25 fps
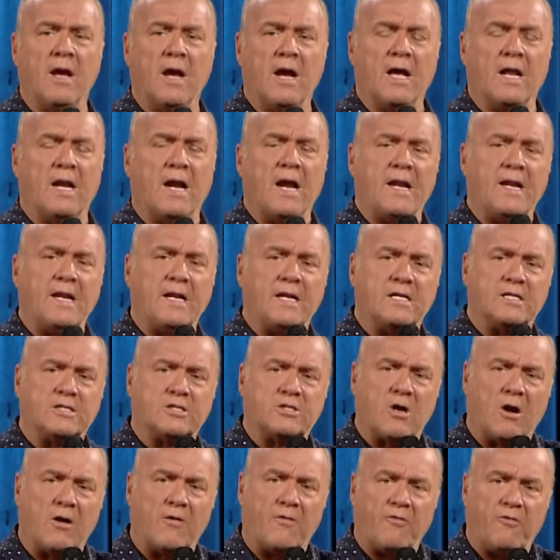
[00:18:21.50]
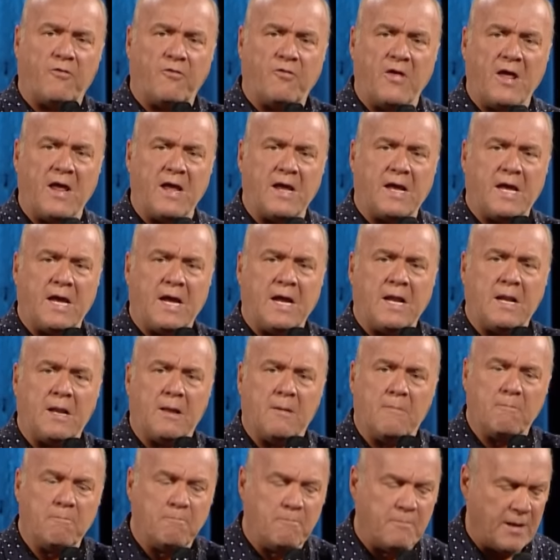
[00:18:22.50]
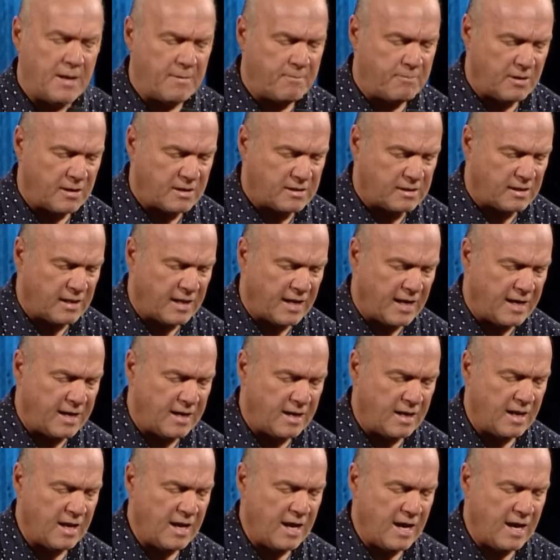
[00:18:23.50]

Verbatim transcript: and I need to start thinking biblically,